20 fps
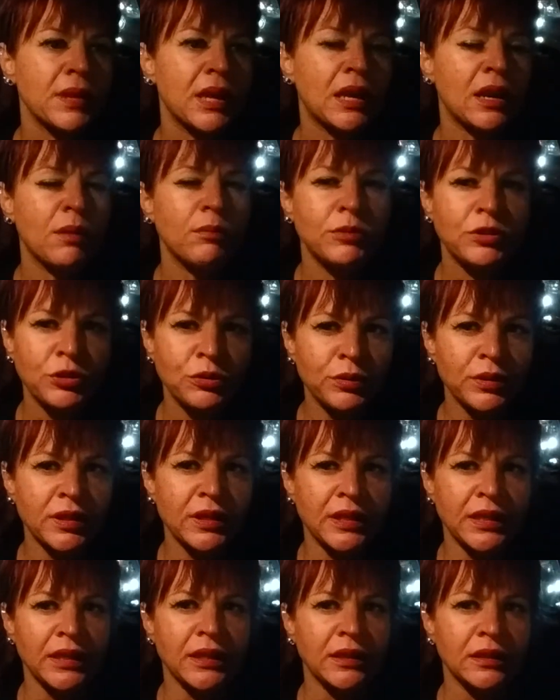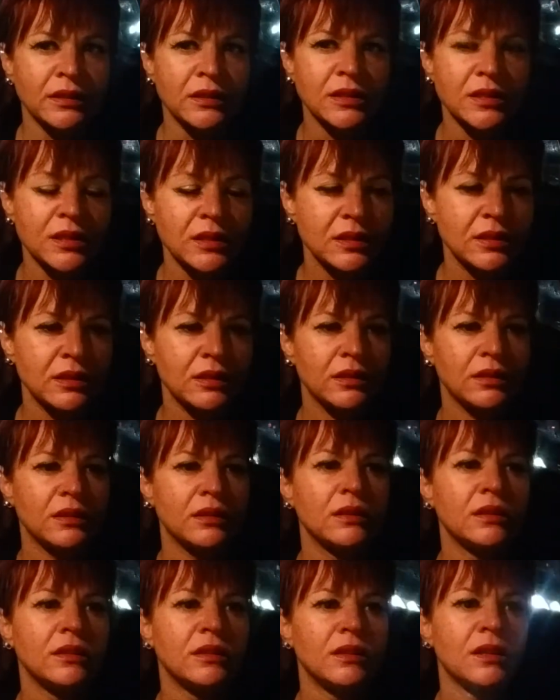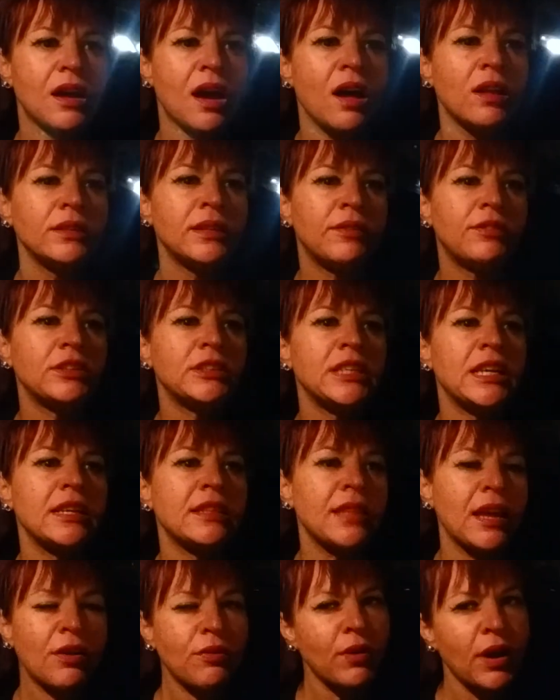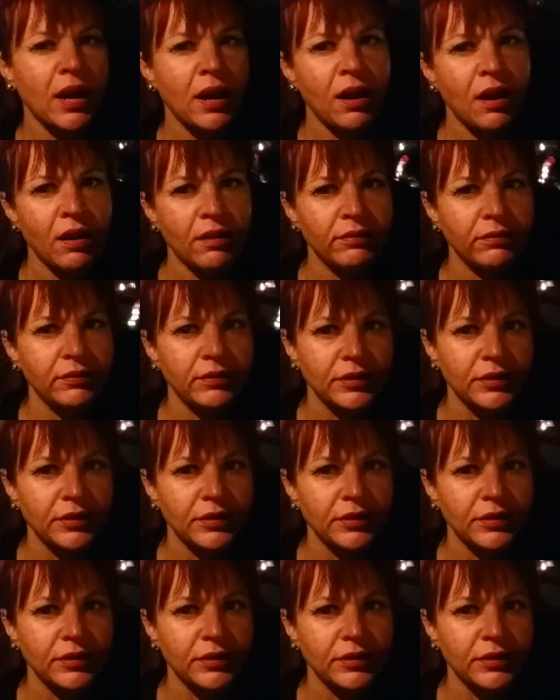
and I'm doing things, I'll never take that right off.